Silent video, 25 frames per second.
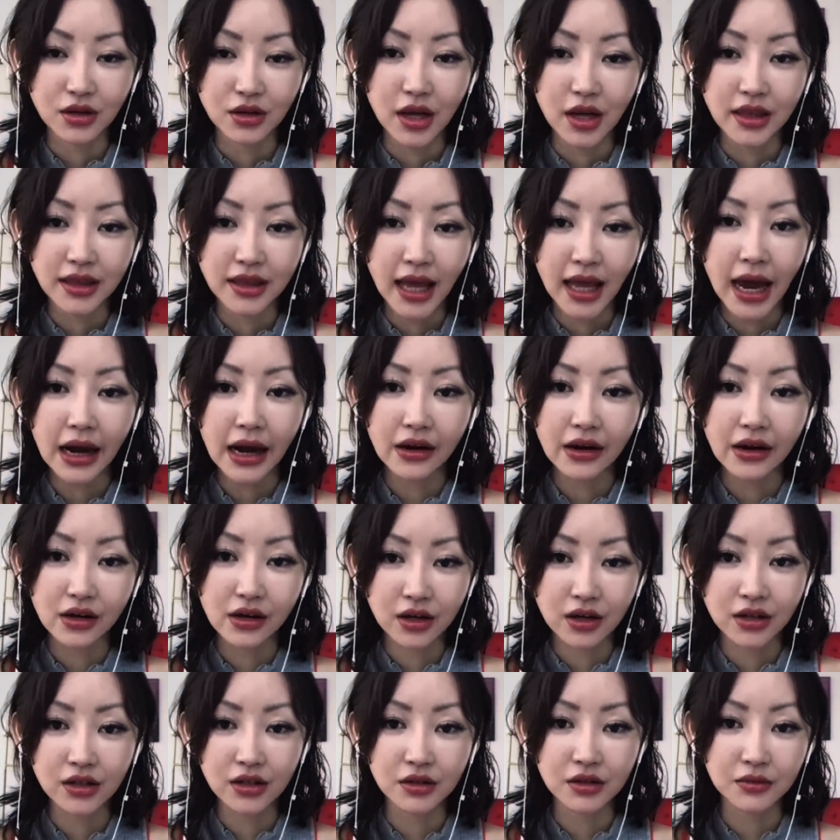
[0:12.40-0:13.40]
entire
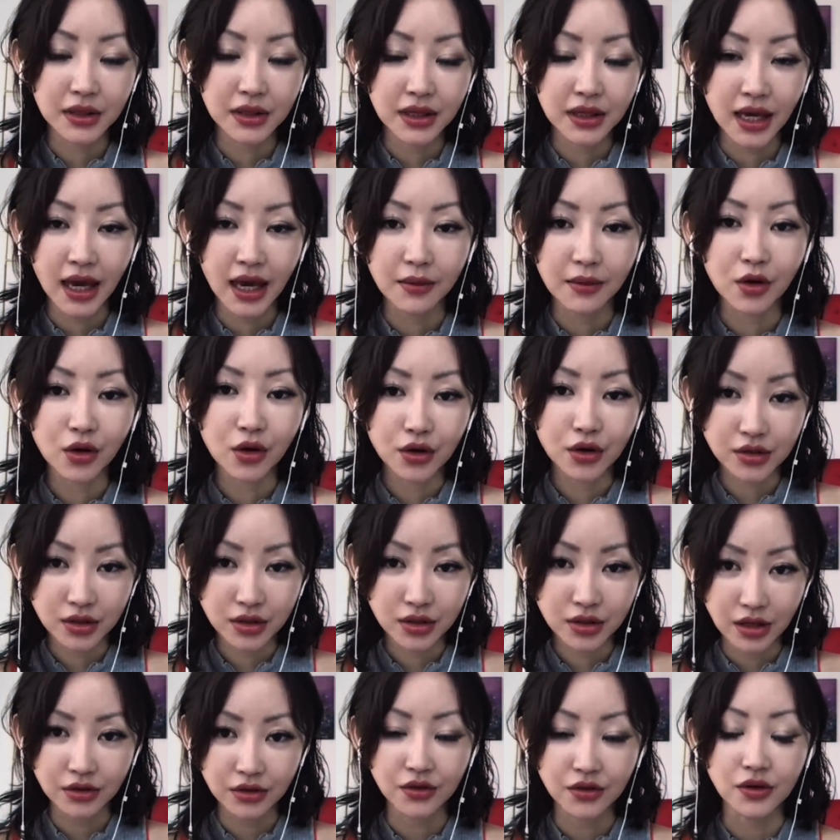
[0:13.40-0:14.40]
country became a
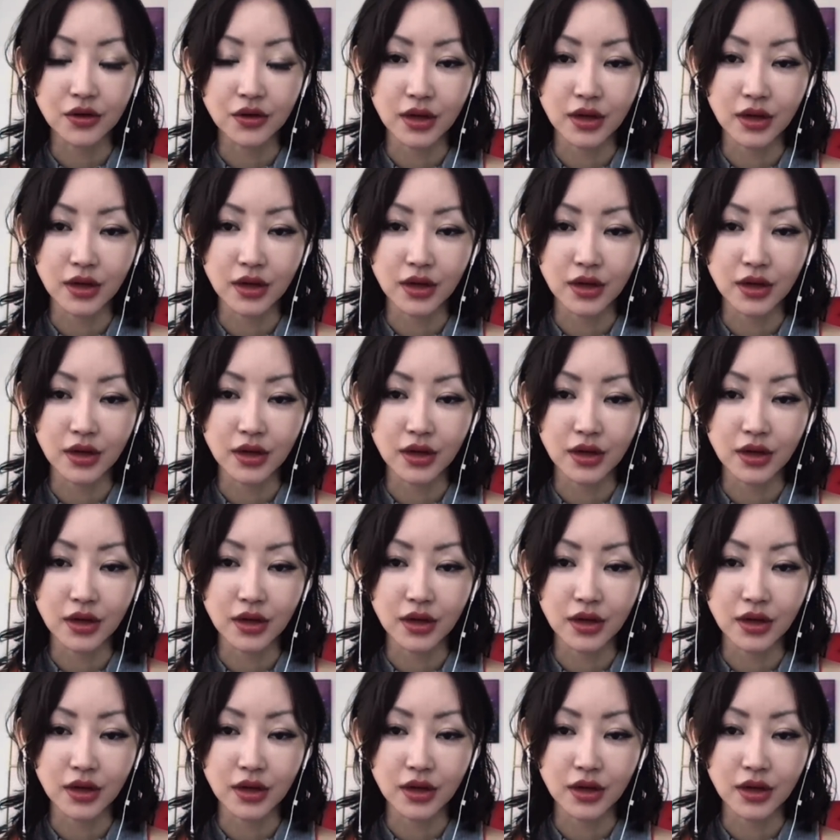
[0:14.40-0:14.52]
concentration